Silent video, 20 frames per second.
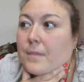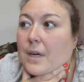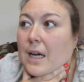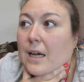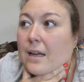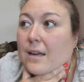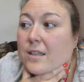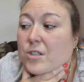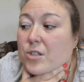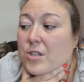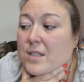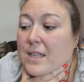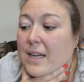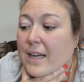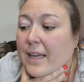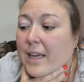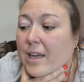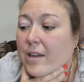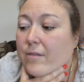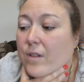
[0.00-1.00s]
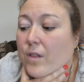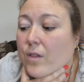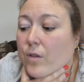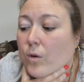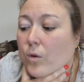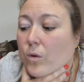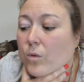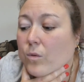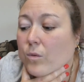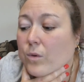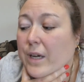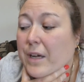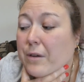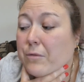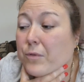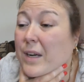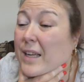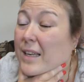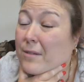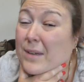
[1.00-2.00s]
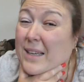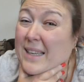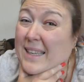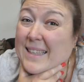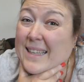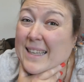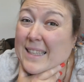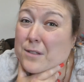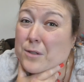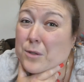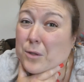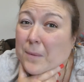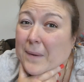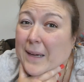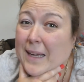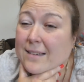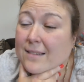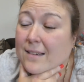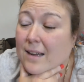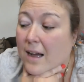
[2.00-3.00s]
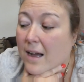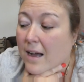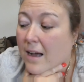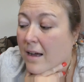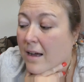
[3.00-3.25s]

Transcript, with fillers: and I just sat here and thought it really really needs doing uh,